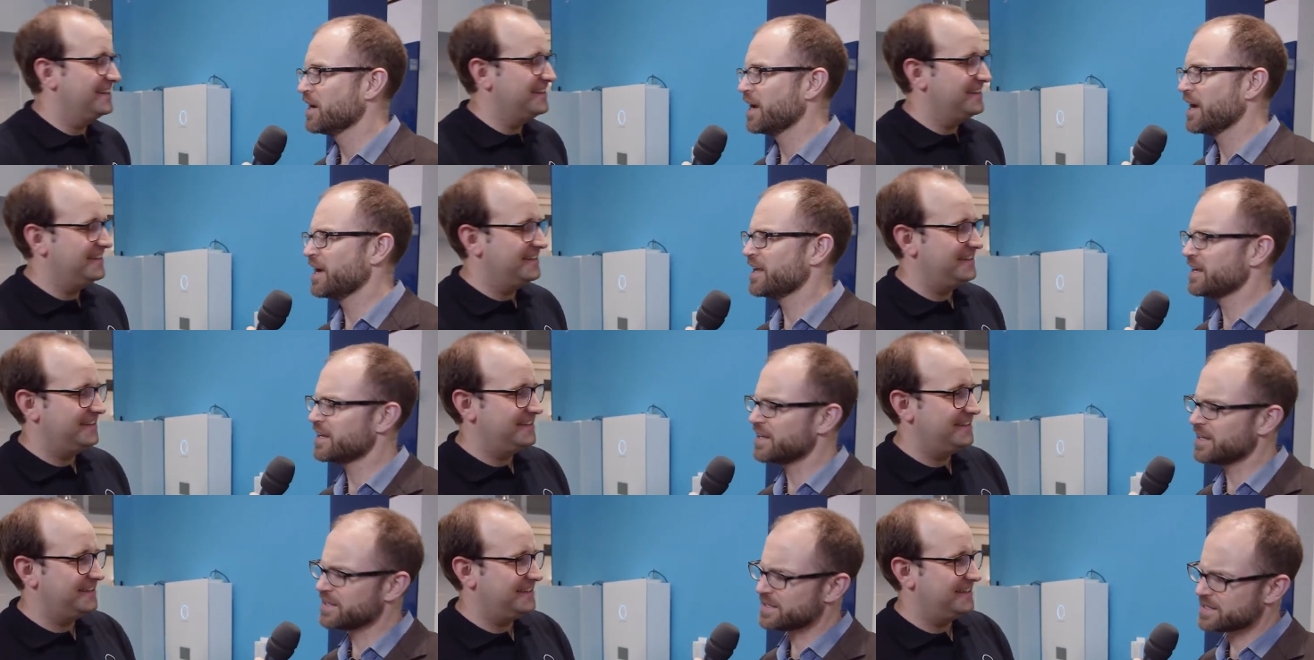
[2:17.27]

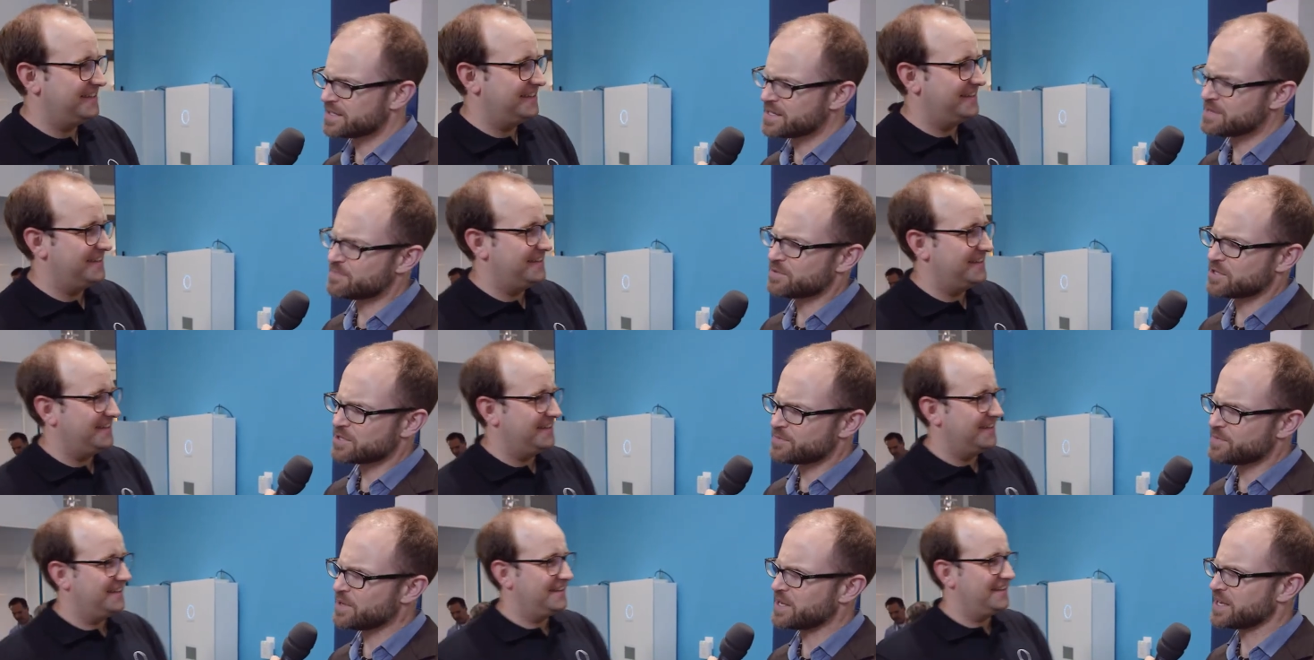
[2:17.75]
Speaker 1: And it
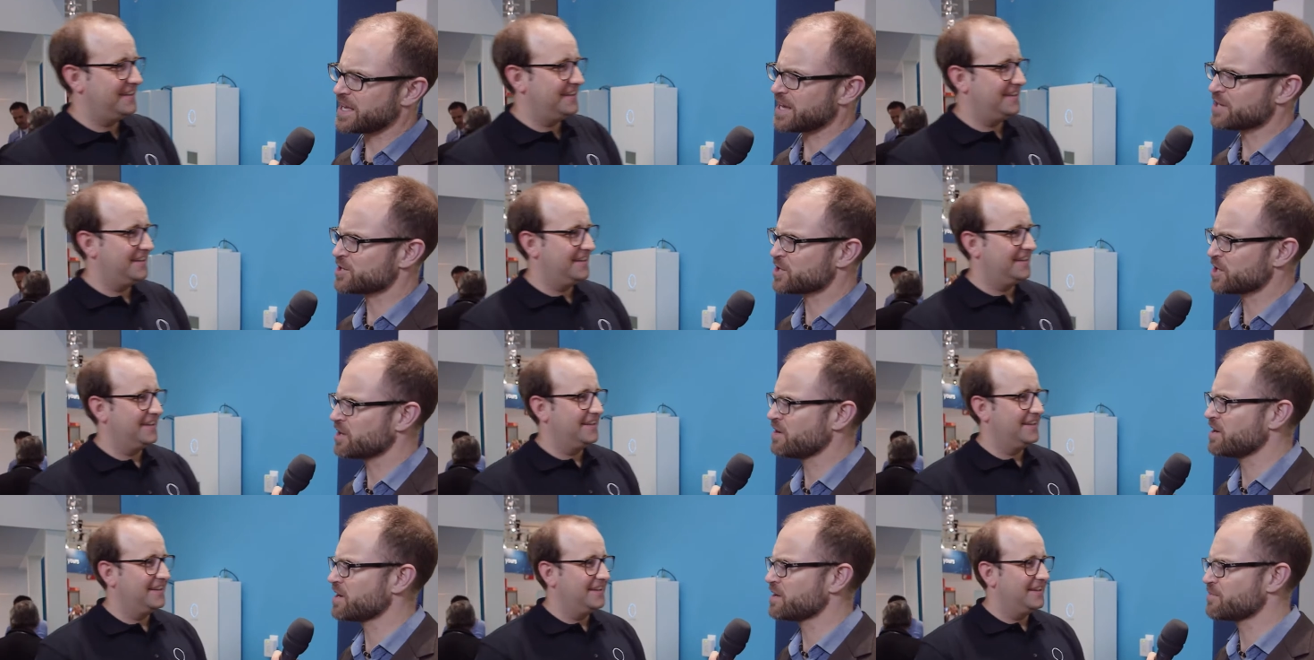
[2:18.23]
seems to be
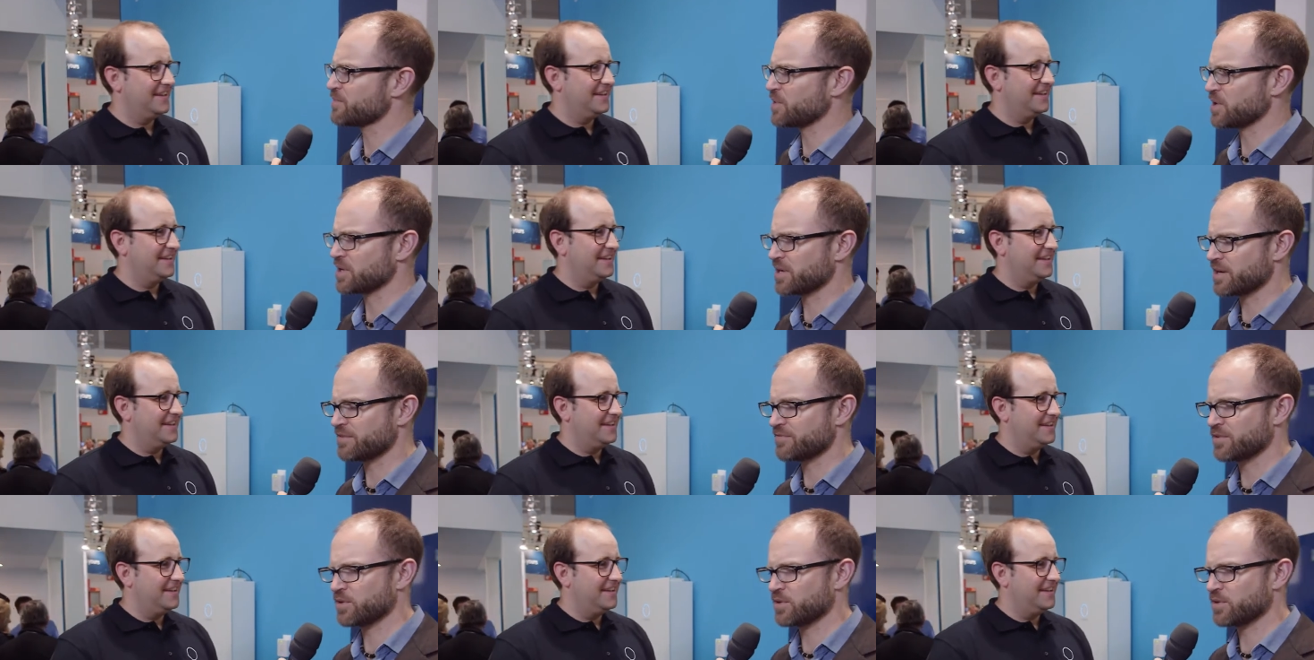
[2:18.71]
catching on a bit. I've